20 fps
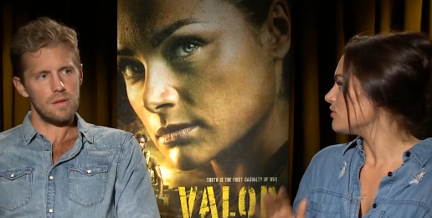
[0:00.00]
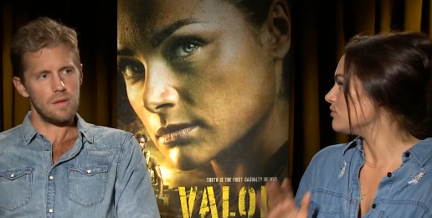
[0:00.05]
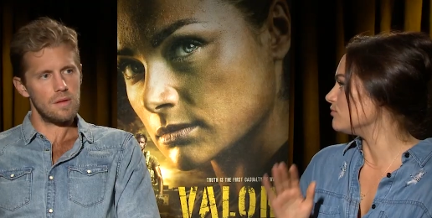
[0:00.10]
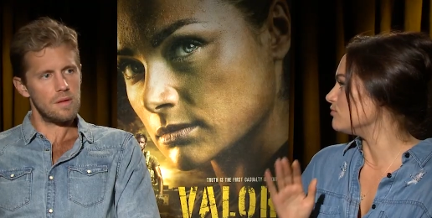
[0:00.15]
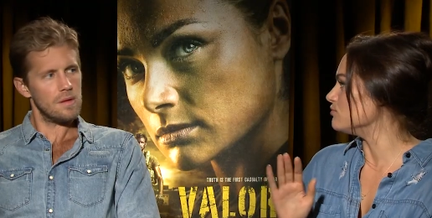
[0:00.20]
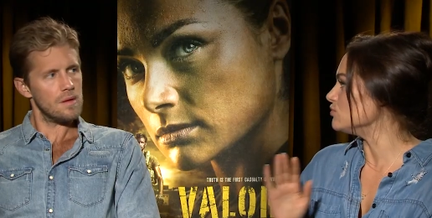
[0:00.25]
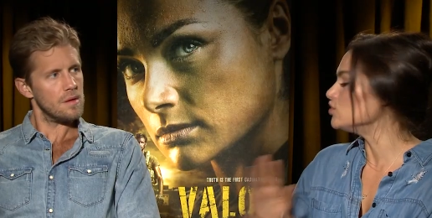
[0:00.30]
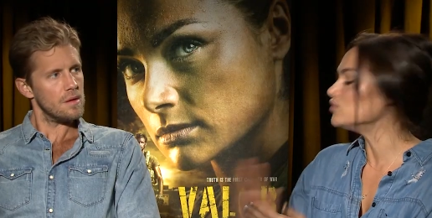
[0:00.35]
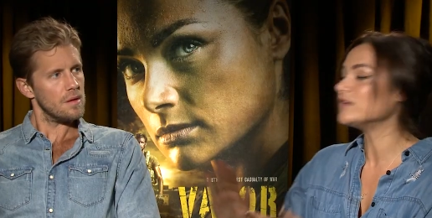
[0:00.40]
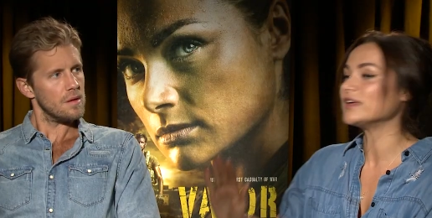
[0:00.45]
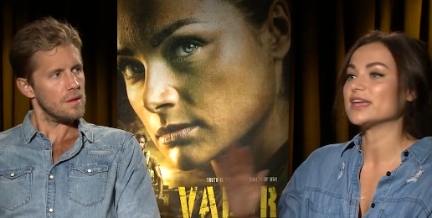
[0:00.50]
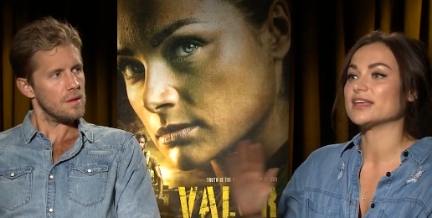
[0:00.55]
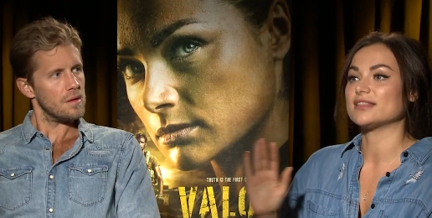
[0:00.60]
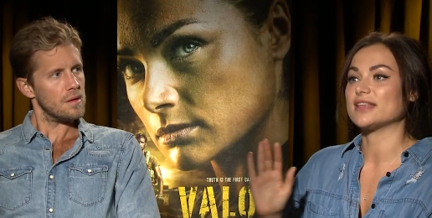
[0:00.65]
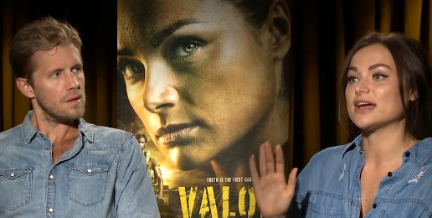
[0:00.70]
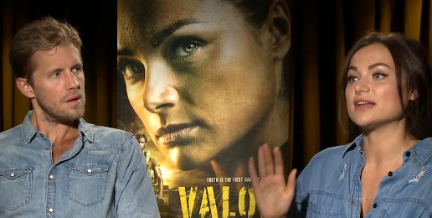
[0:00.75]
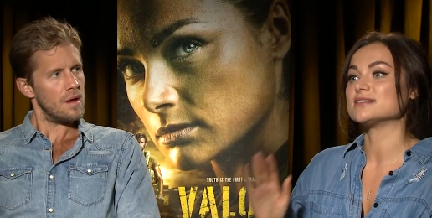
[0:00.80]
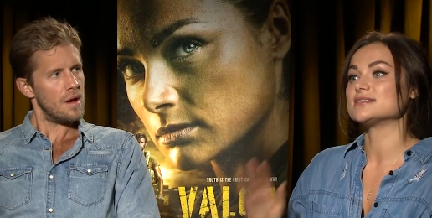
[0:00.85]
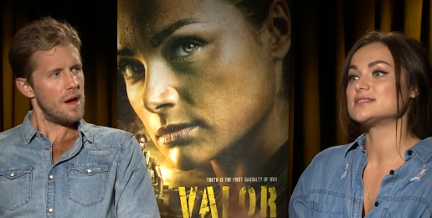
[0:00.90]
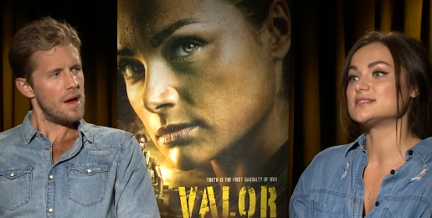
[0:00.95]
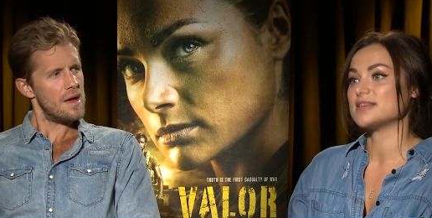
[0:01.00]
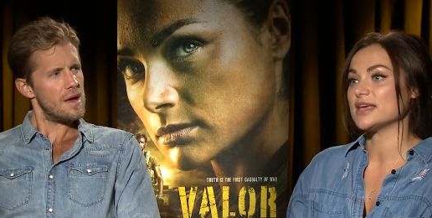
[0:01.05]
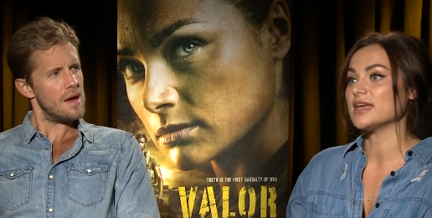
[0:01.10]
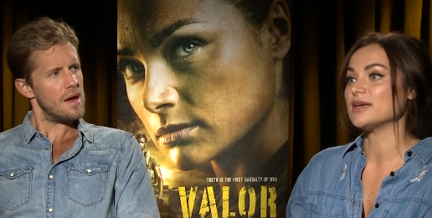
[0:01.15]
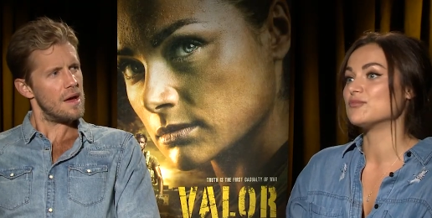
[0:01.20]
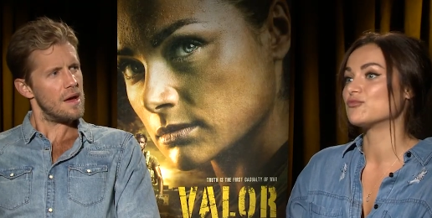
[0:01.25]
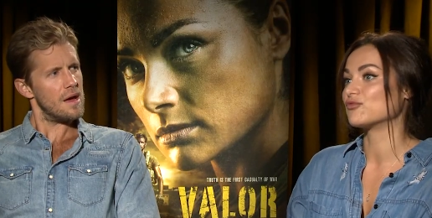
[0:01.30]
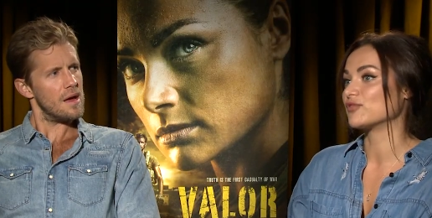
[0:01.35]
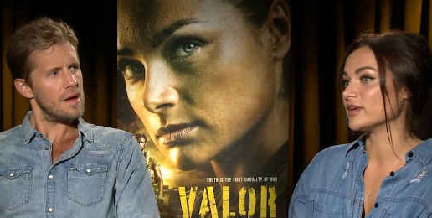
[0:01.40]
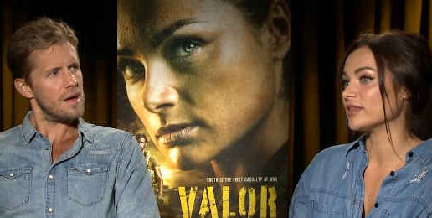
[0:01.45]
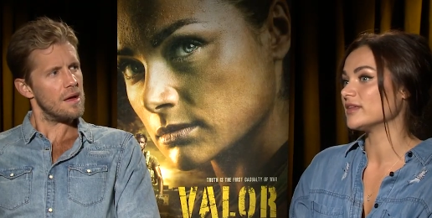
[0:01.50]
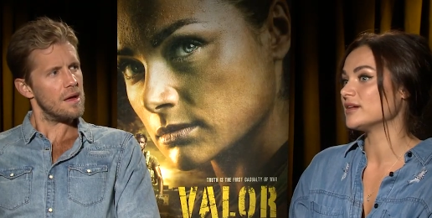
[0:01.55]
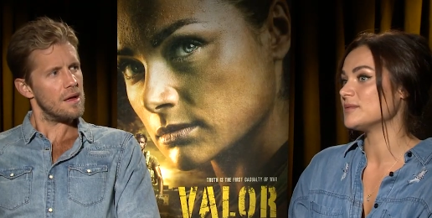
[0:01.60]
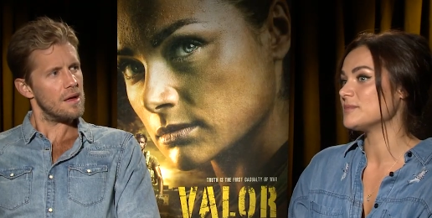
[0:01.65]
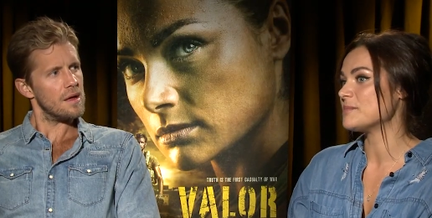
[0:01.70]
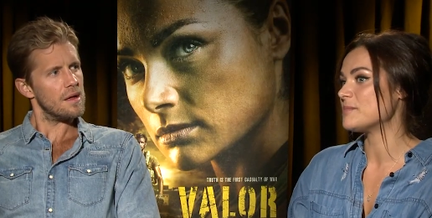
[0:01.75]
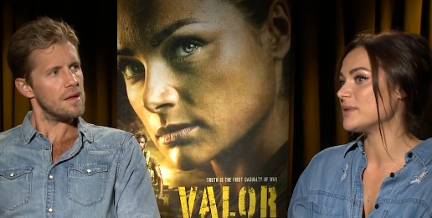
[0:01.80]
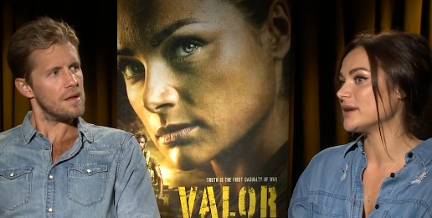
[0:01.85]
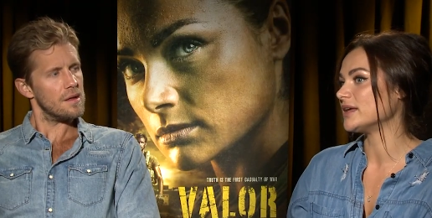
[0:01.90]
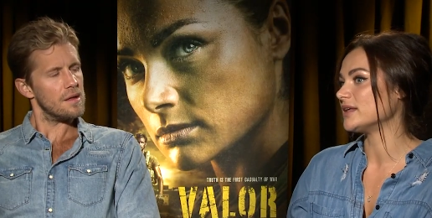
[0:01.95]
Speaker 1: moving at that same
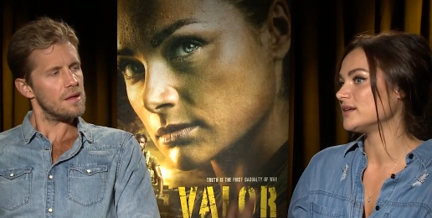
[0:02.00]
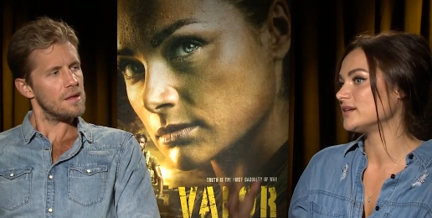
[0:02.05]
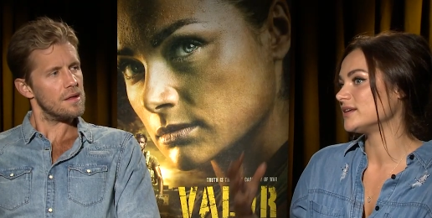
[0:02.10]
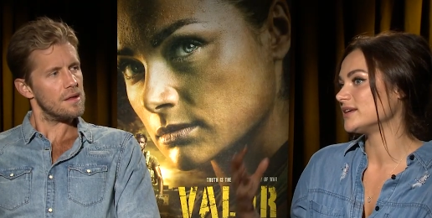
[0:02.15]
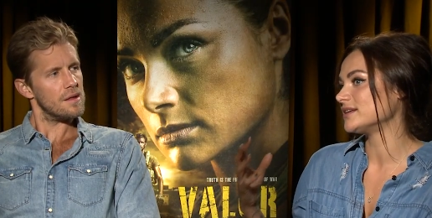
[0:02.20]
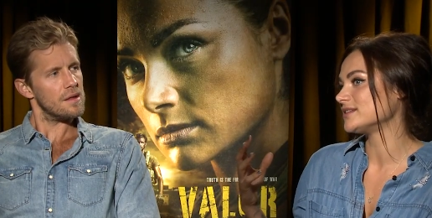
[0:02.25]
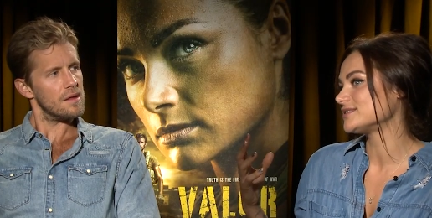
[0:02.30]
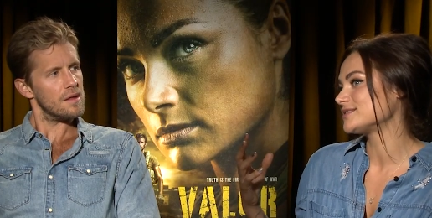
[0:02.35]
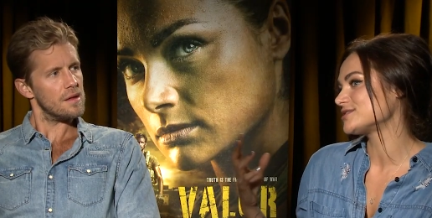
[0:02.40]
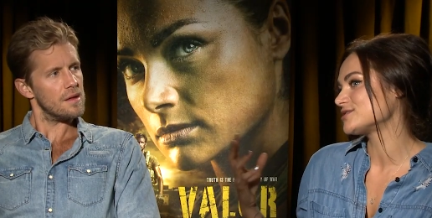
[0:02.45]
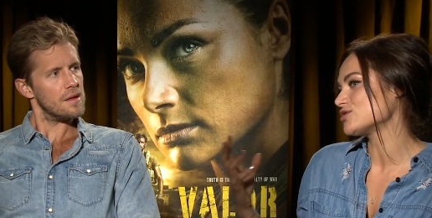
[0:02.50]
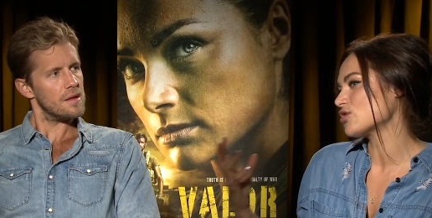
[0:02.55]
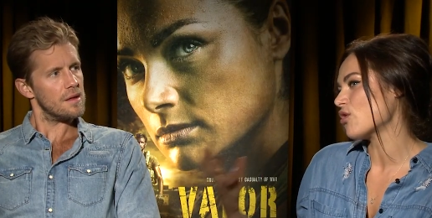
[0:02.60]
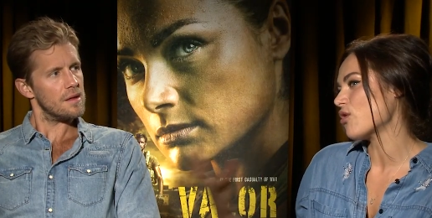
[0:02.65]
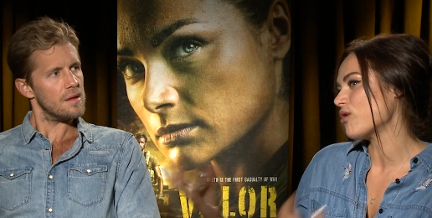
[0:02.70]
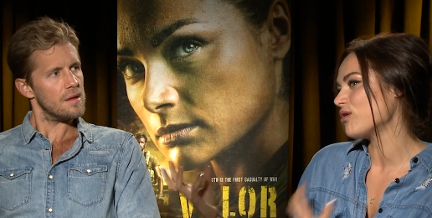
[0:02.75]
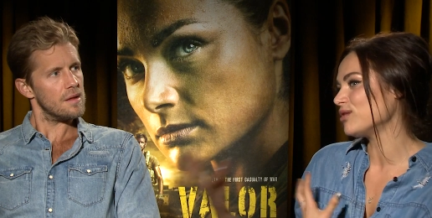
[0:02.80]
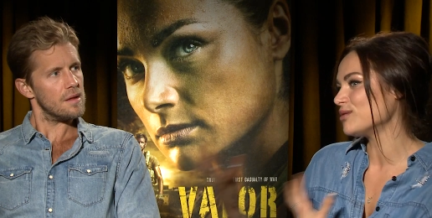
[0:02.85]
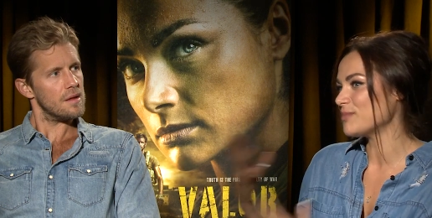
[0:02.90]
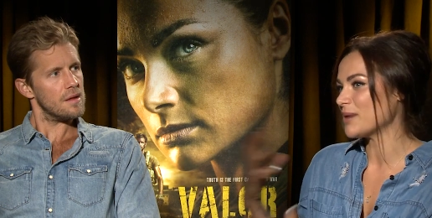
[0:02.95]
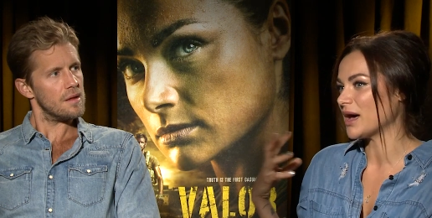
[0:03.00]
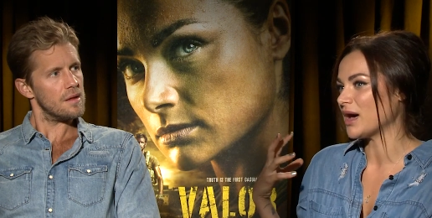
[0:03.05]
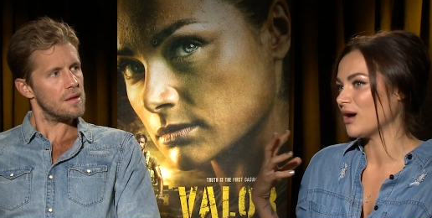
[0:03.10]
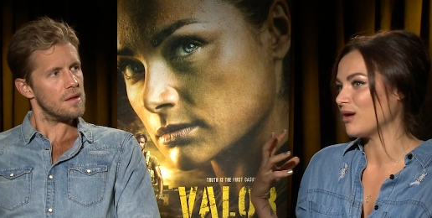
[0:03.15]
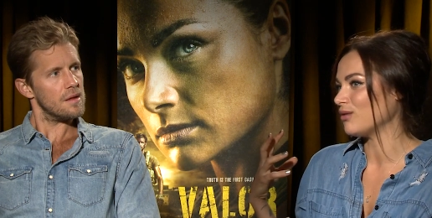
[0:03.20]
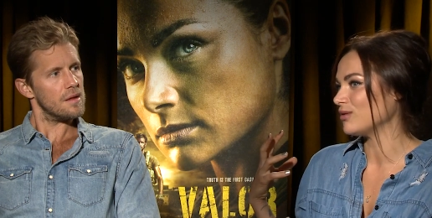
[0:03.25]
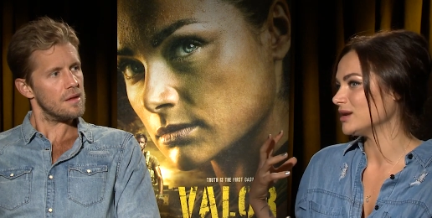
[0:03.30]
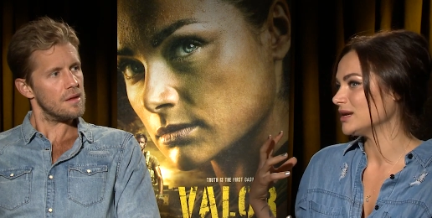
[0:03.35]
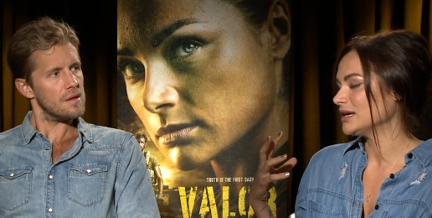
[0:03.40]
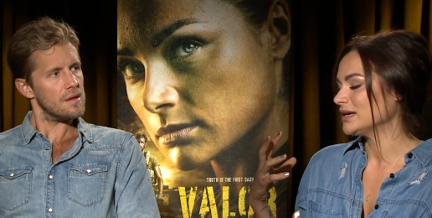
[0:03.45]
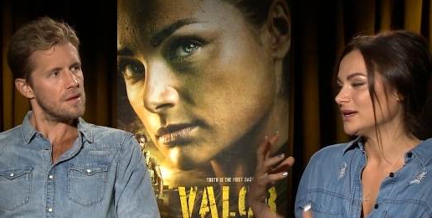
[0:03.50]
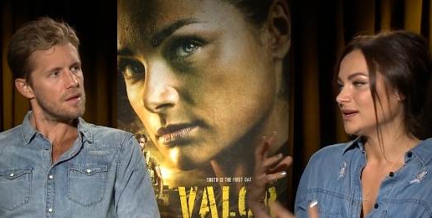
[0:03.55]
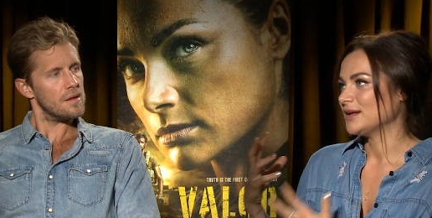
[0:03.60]
rhythm, but it's all about